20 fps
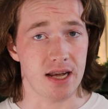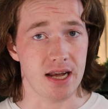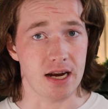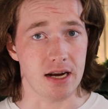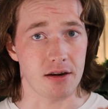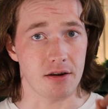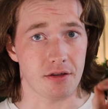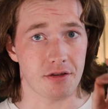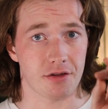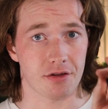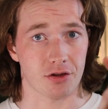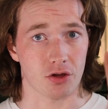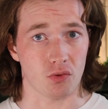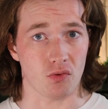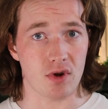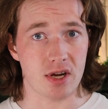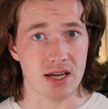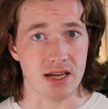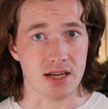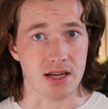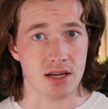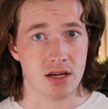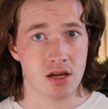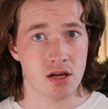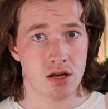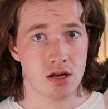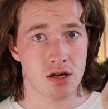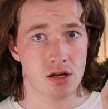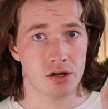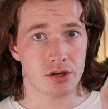in three,
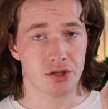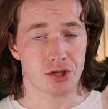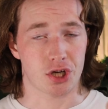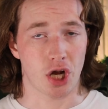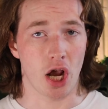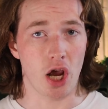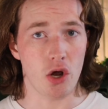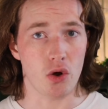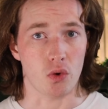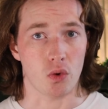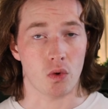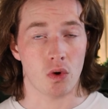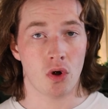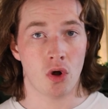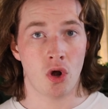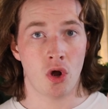two,